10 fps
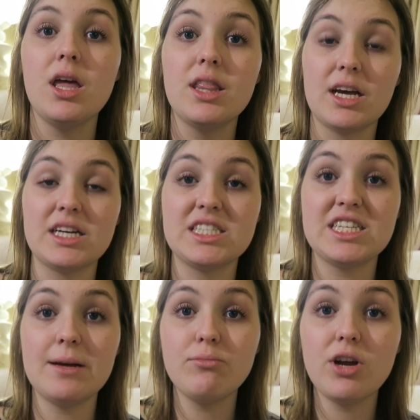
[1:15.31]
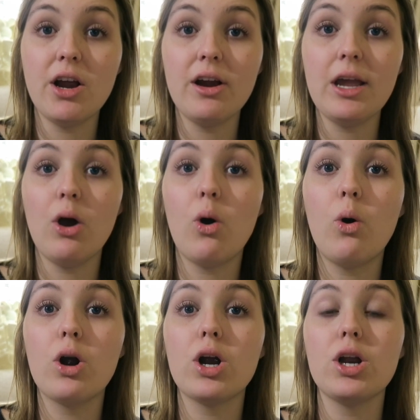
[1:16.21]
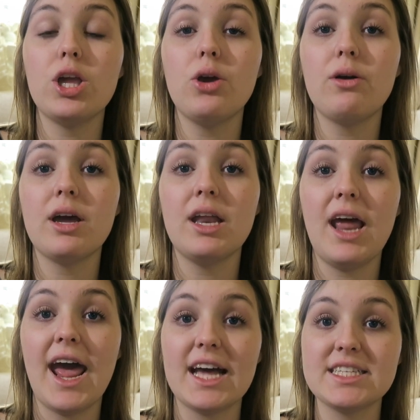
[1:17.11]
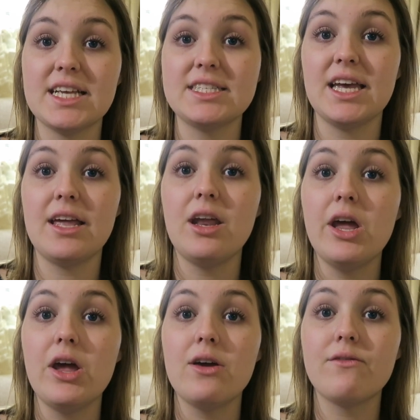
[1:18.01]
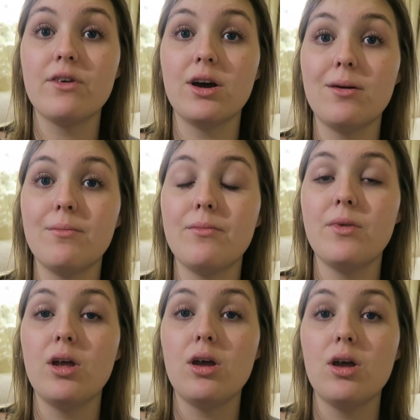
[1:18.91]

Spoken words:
the Contemporary, or you can access it from